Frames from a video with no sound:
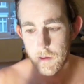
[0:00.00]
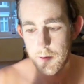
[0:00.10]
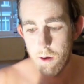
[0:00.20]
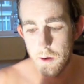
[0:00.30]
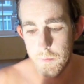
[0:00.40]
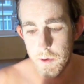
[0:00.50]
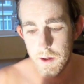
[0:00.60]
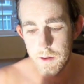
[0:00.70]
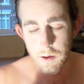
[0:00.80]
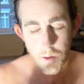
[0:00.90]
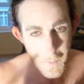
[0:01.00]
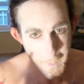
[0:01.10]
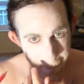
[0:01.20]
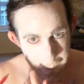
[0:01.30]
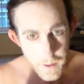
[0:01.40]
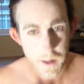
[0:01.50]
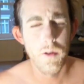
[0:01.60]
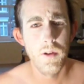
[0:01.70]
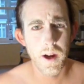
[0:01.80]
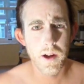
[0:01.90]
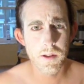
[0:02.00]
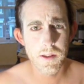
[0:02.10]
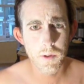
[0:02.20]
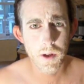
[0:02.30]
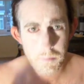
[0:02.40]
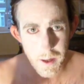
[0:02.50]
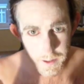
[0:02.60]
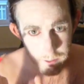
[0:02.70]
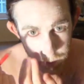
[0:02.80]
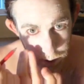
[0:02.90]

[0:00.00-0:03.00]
So I'm going to do, again, although I got some complaints from